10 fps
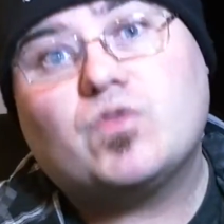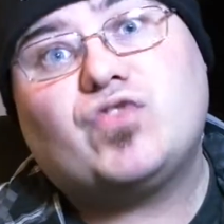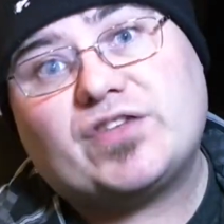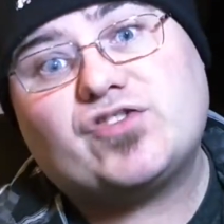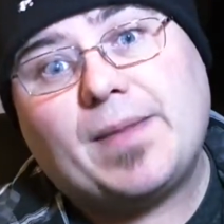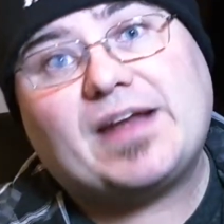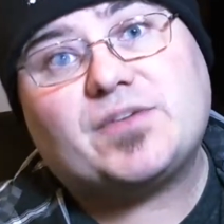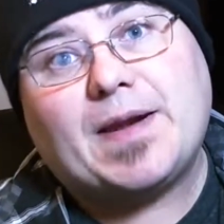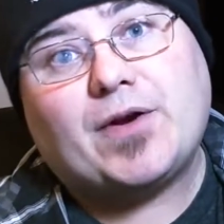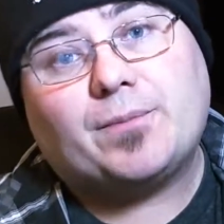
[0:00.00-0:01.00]
Not so bad a
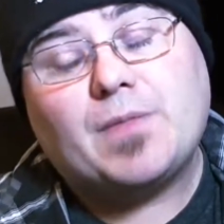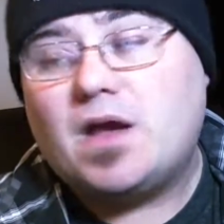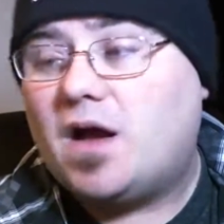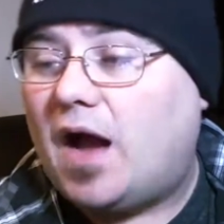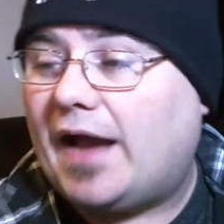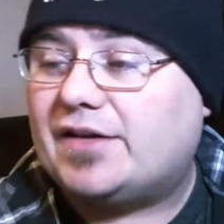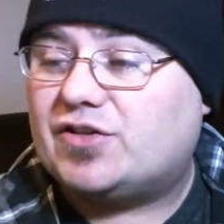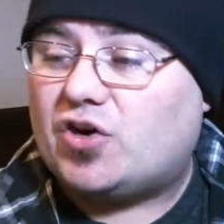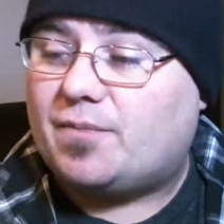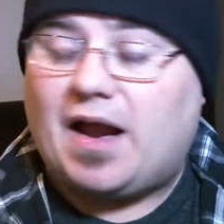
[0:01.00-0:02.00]
speaker. I could
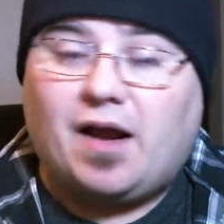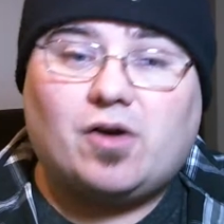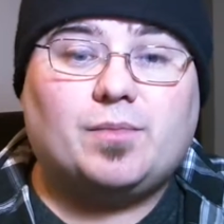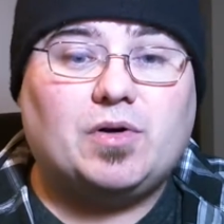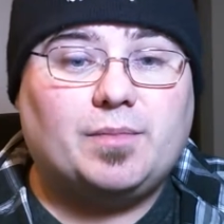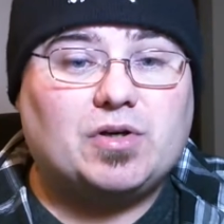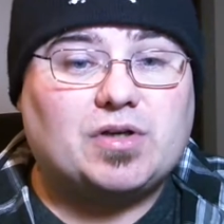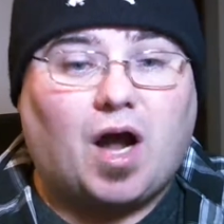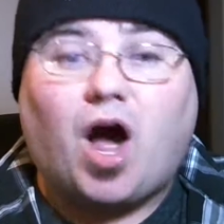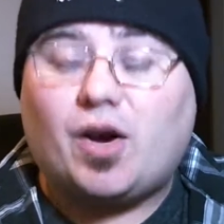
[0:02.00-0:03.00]
turn my audible books
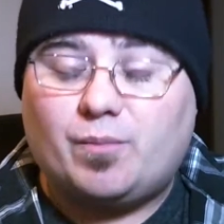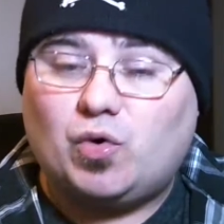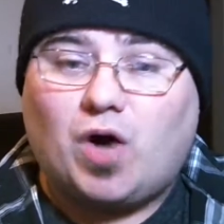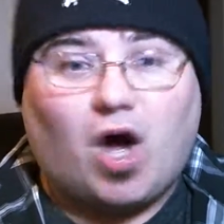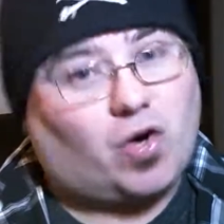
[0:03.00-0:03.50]
on, throw